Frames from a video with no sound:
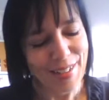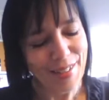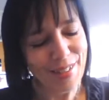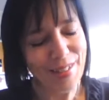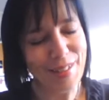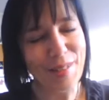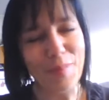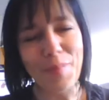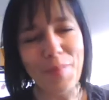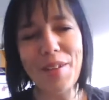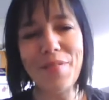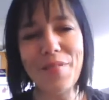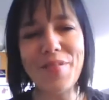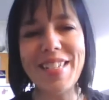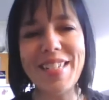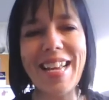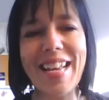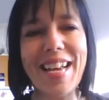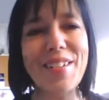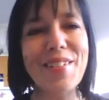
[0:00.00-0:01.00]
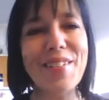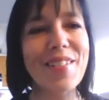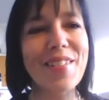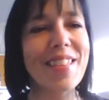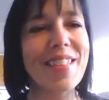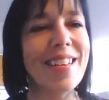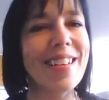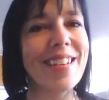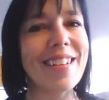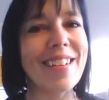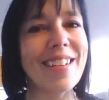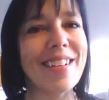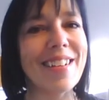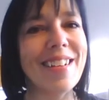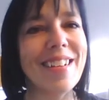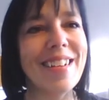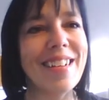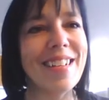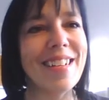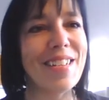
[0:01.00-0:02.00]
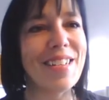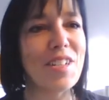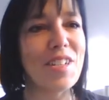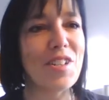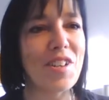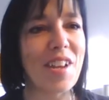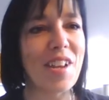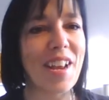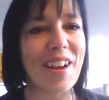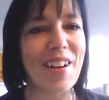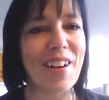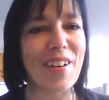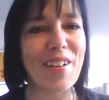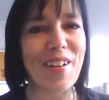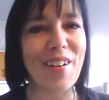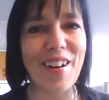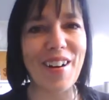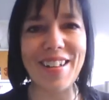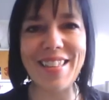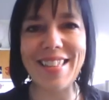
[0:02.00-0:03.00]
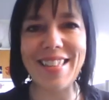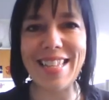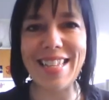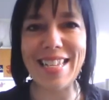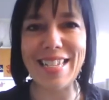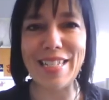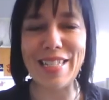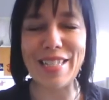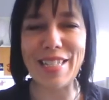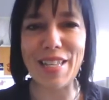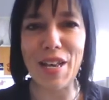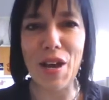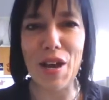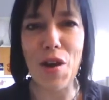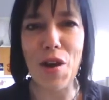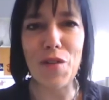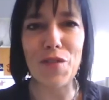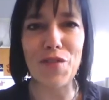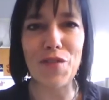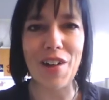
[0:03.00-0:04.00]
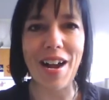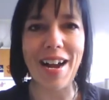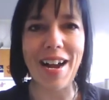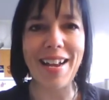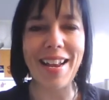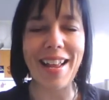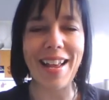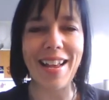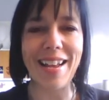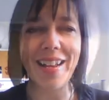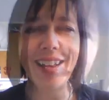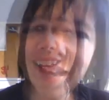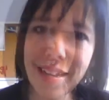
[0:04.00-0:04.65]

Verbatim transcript: So it's a bit of a tender thing to share on this Friday,